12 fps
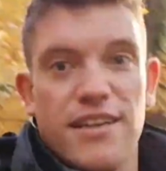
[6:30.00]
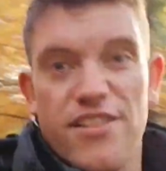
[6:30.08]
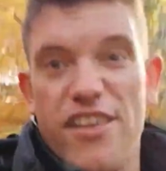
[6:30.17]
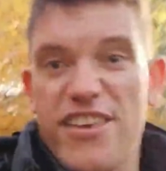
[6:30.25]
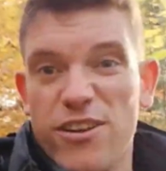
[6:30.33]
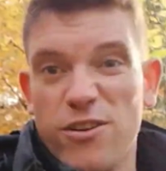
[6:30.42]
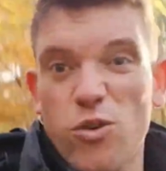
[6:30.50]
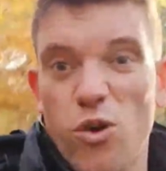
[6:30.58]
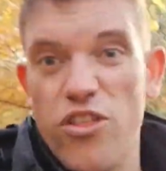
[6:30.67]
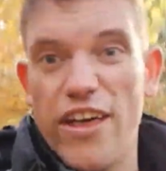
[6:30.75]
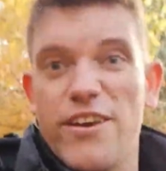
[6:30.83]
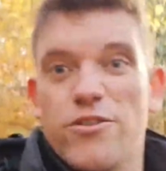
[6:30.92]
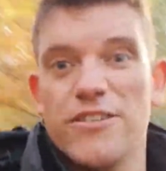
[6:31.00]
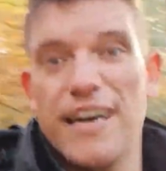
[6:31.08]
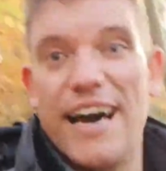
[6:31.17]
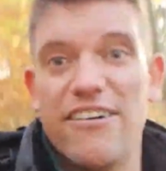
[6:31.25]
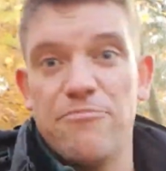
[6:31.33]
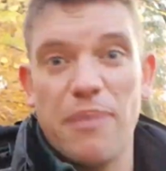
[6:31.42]
Then you know that you're going
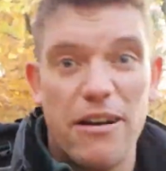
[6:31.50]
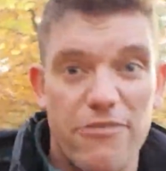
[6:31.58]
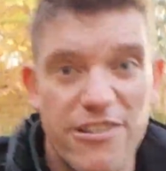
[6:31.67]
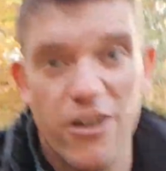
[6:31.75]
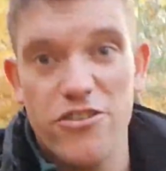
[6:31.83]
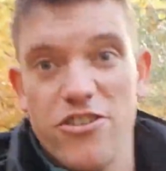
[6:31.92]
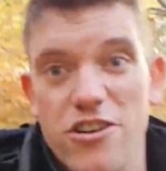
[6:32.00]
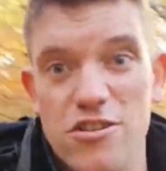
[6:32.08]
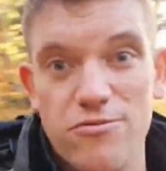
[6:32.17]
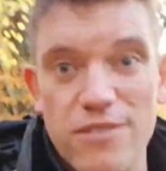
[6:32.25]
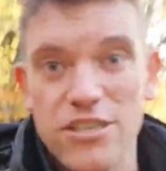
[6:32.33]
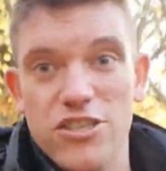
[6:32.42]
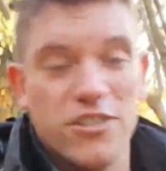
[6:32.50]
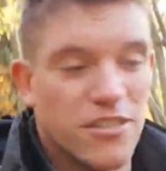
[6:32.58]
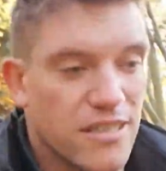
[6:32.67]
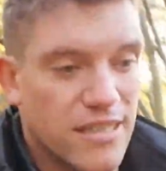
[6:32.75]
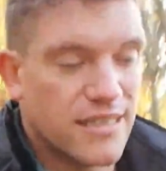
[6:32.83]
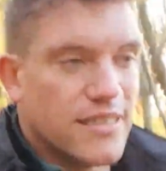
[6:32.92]
to have battery on your
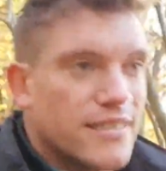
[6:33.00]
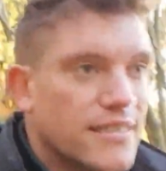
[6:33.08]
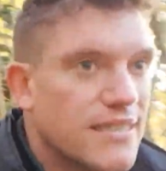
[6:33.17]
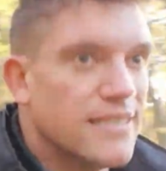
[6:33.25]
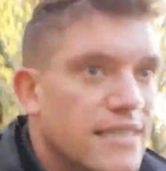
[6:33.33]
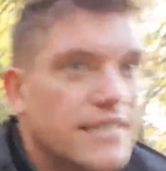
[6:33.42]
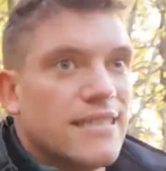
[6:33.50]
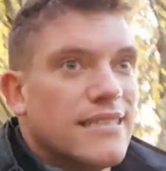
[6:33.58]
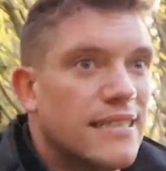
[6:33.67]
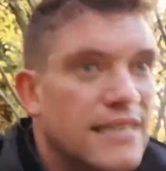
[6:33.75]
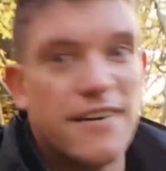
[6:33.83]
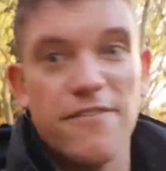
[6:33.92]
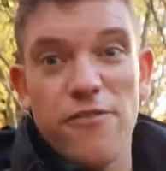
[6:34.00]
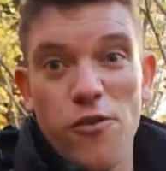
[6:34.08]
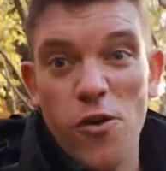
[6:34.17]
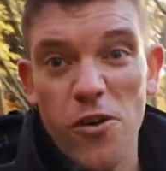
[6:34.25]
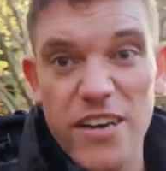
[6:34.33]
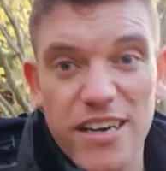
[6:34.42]
original
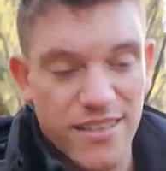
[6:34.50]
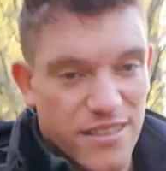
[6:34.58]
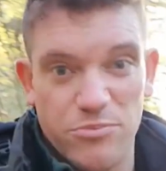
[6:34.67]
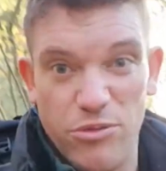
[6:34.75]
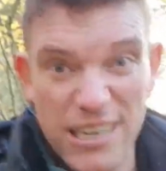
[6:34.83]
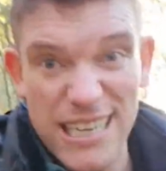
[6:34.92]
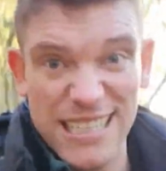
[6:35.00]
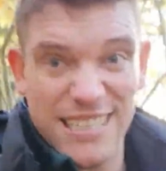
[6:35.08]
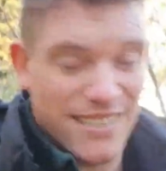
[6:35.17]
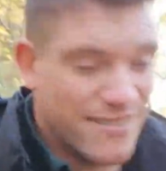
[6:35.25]
phone. It's brilliant.